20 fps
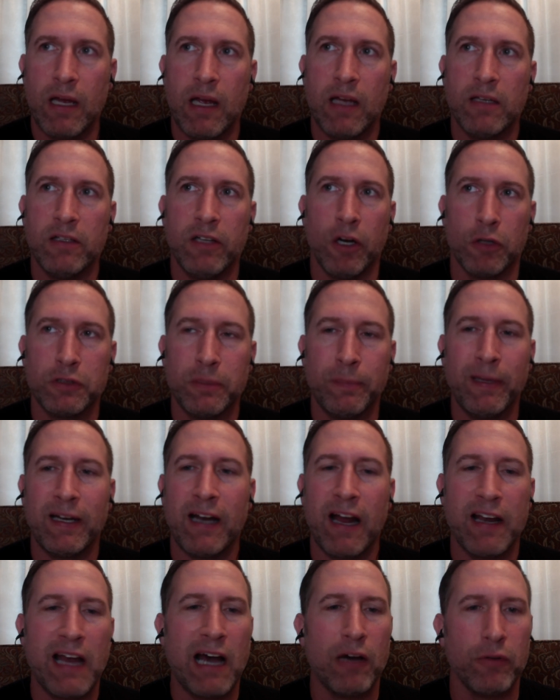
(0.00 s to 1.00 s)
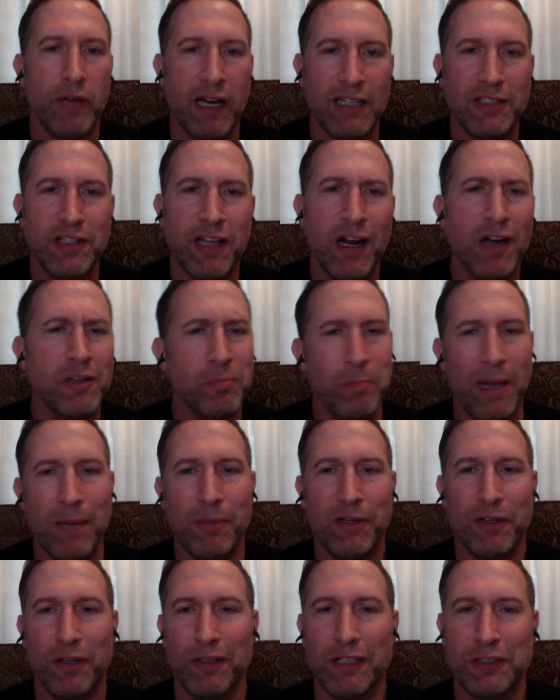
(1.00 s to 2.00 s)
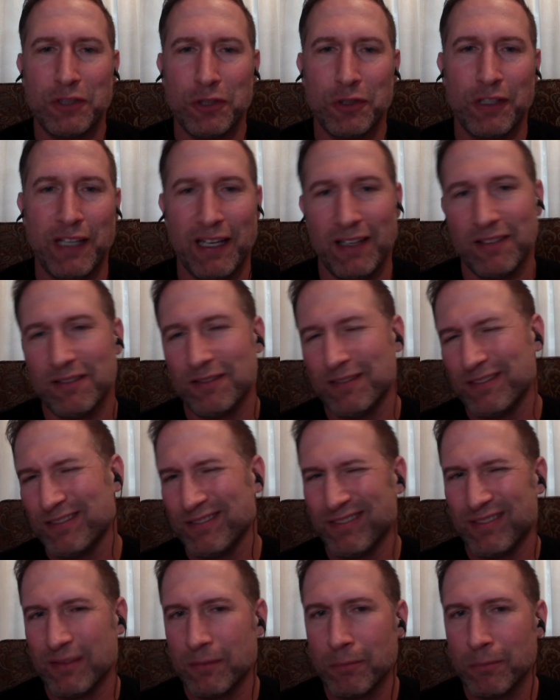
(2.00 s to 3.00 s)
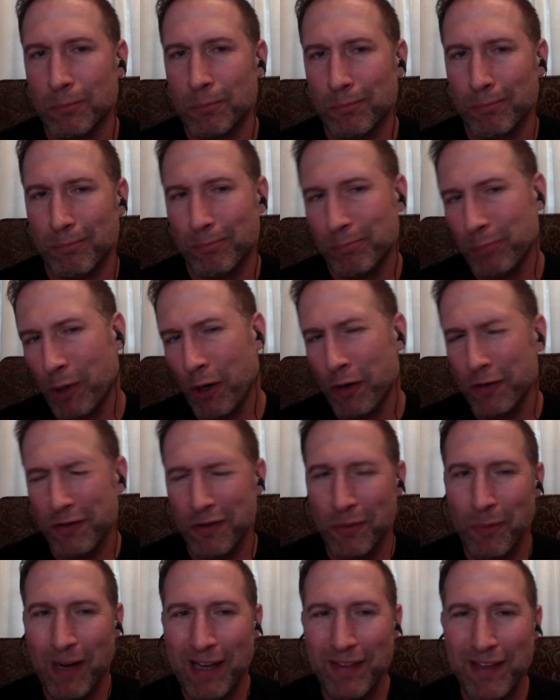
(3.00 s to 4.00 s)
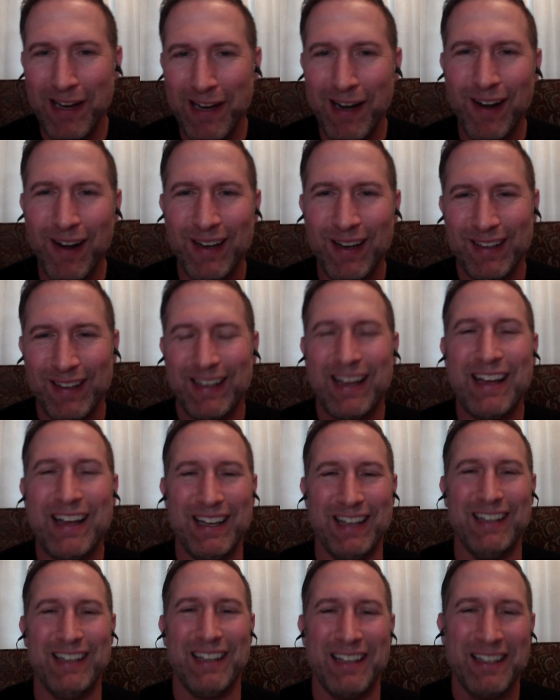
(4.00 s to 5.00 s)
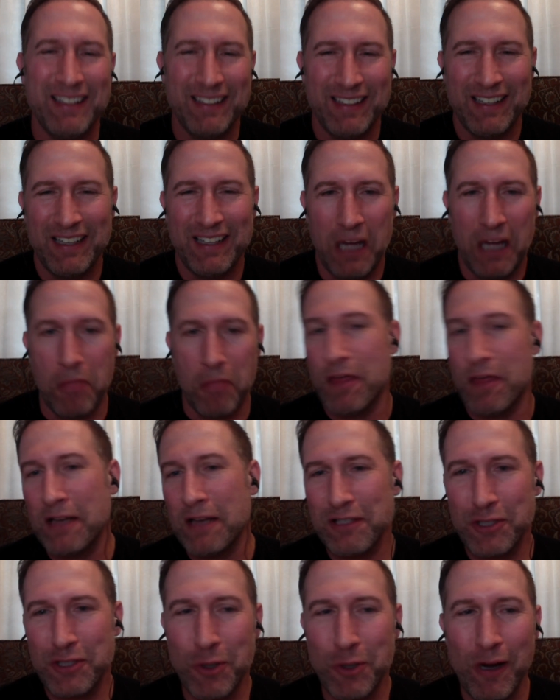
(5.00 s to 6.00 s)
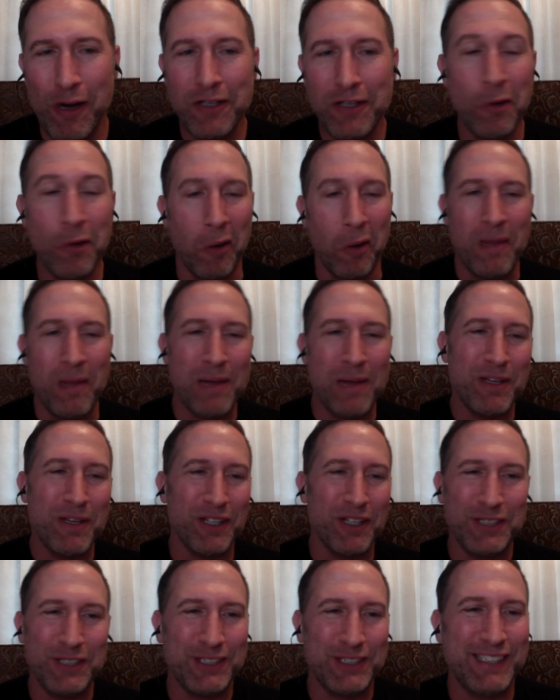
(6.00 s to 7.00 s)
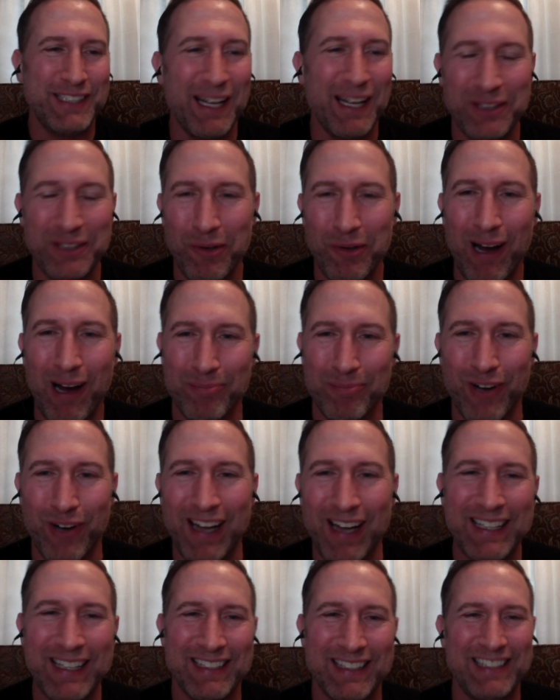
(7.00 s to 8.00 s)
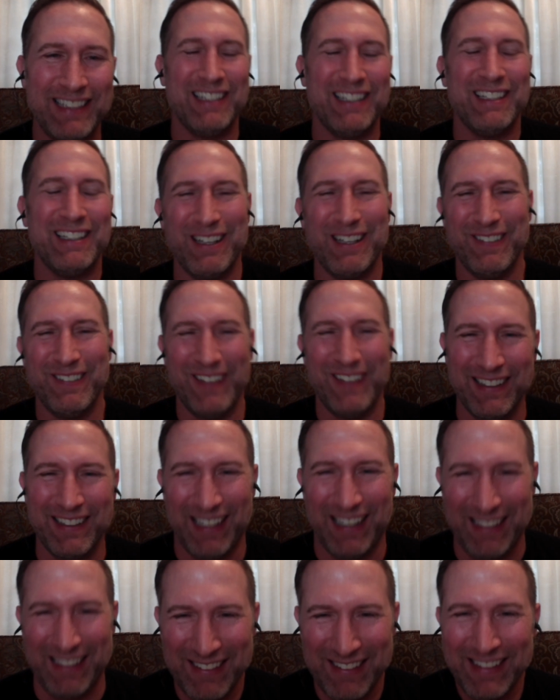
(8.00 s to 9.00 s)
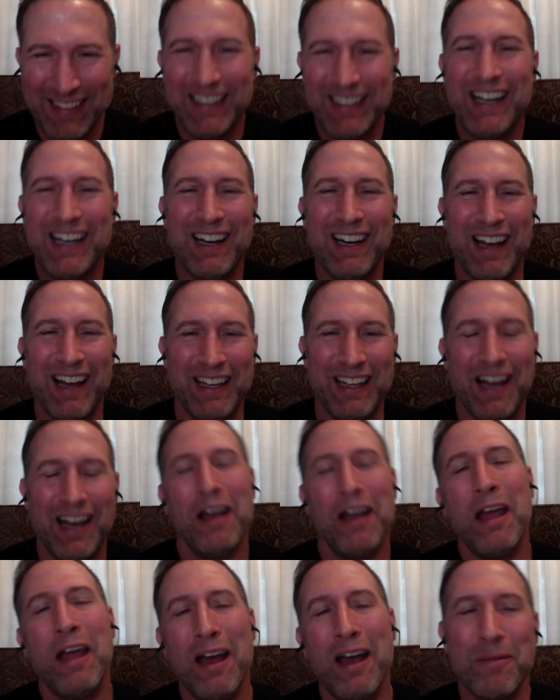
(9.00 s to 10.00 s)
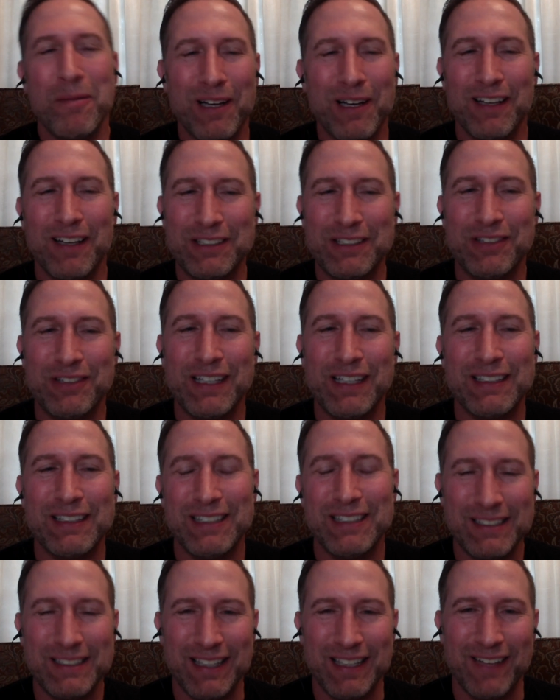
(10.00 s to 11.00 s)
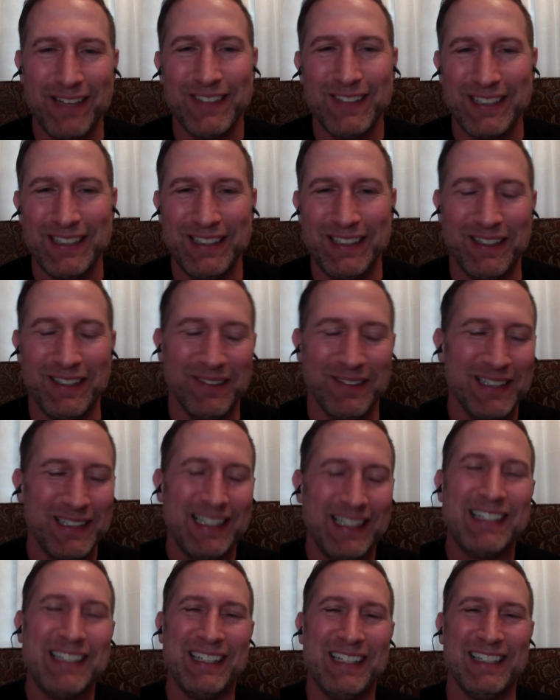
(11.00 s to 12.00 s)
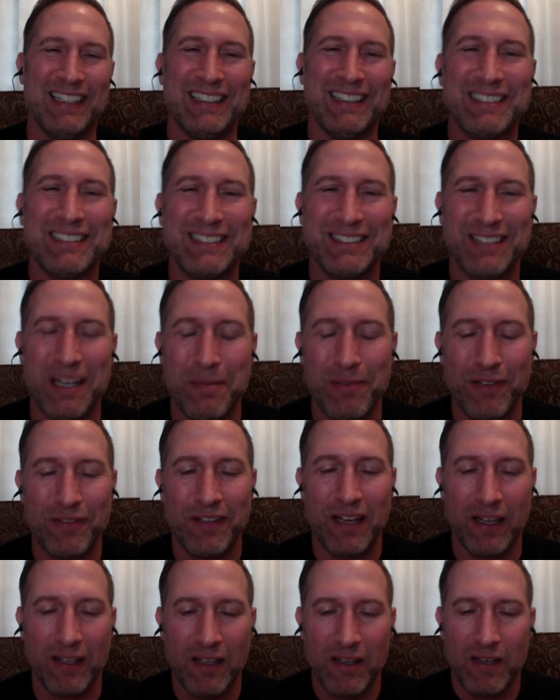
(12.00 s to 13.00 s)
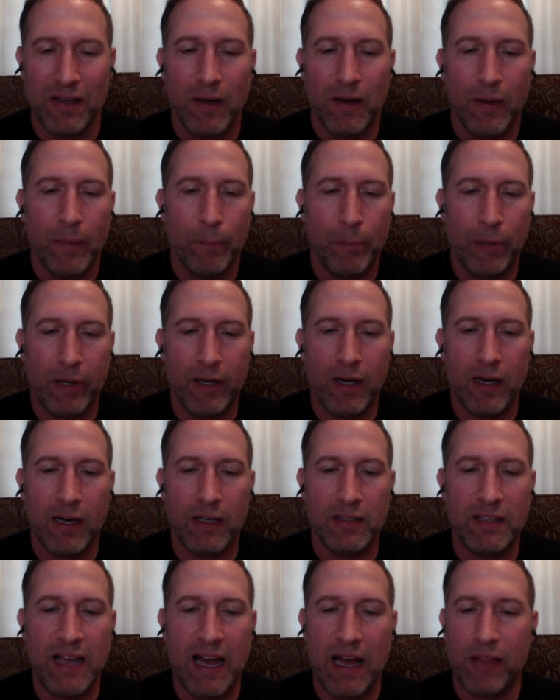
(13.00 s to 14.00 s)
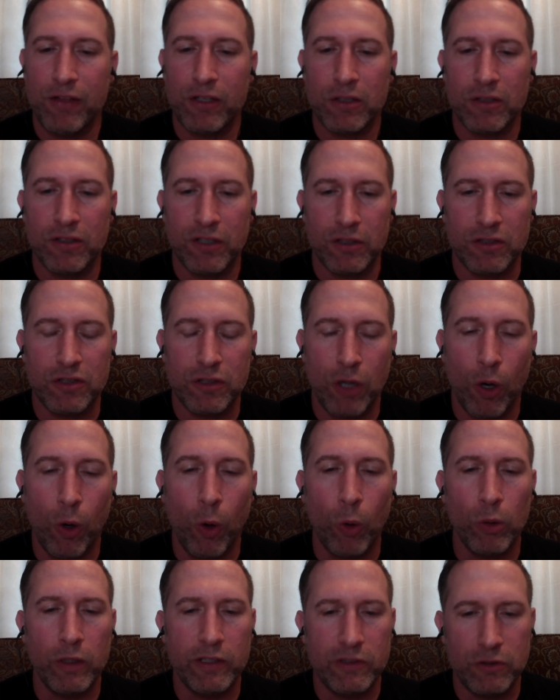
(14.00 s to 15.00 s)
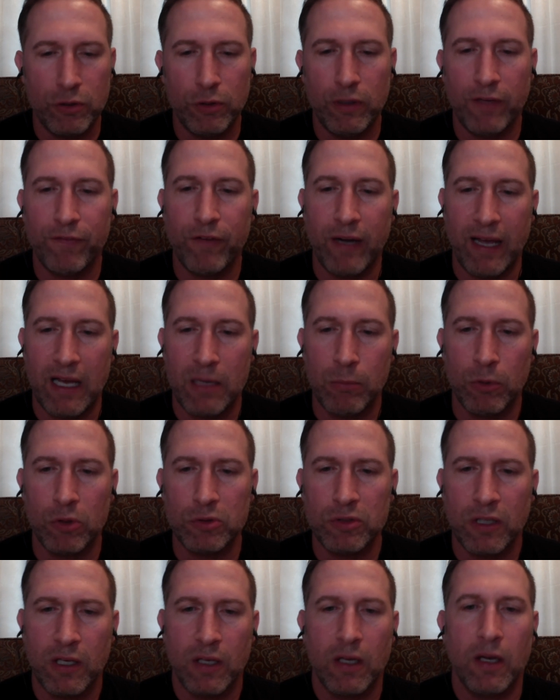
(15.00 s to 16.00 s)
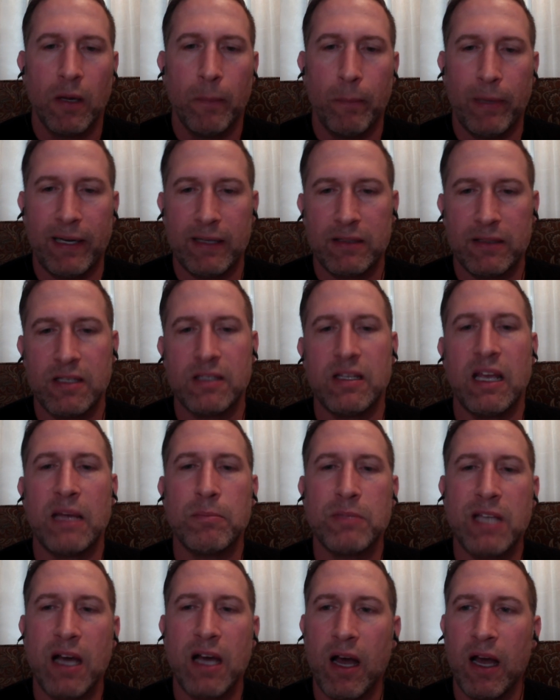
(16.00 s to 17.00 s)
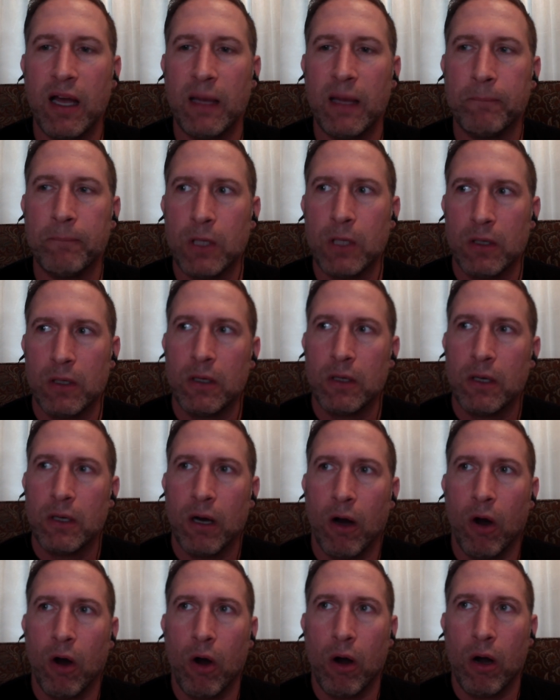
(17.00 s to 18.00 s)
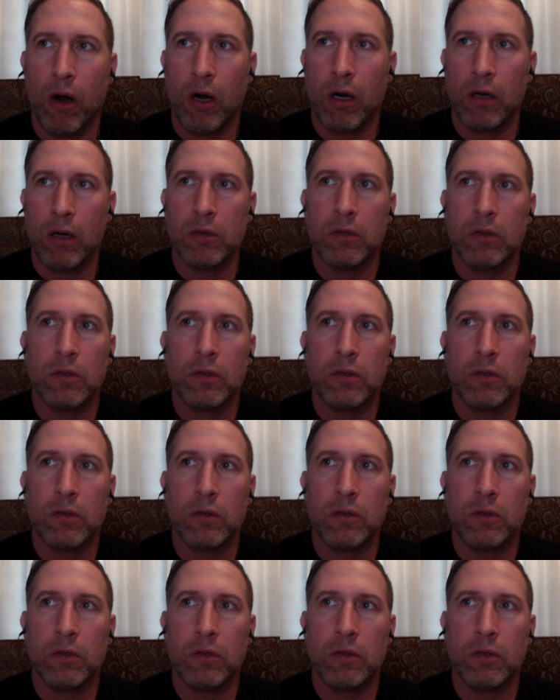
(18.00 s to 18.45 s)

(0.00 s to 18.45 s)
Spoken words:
you know, depending on how nice they are, maybe they'll let you get part of the way there and then destroy you, or maybe they're just setting you up, right? You know what I mean? Like, you're like, yeah, I'm going to let you think of this, then I'm going to, you know, this type of thing. But yeah, they're totally two different animals, but at the same time are,